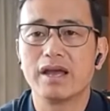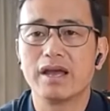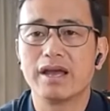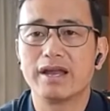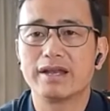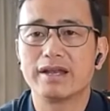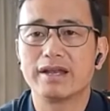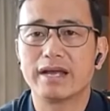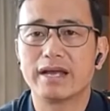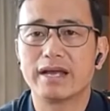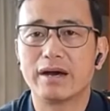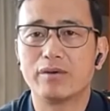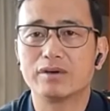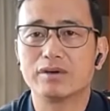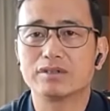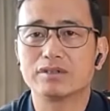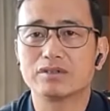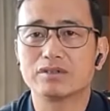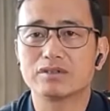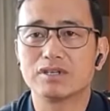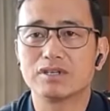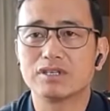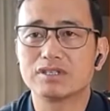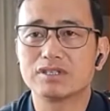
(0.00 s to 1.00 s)
and I
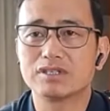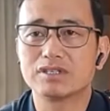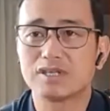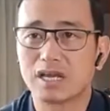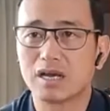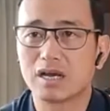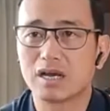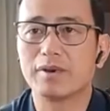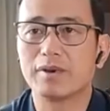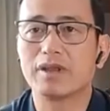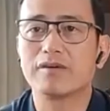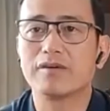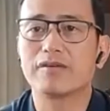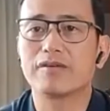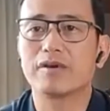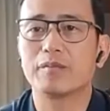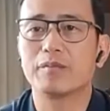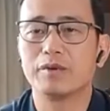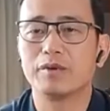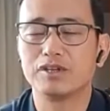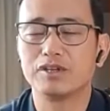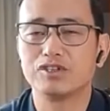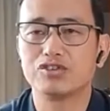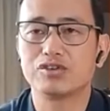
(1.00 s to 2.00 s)
was just recovering
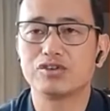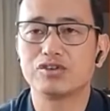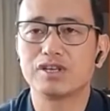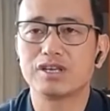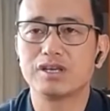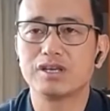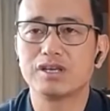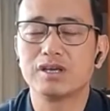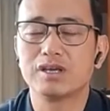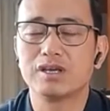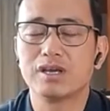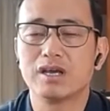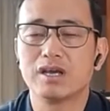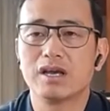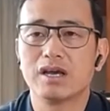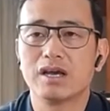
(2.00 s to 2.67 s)
from injury,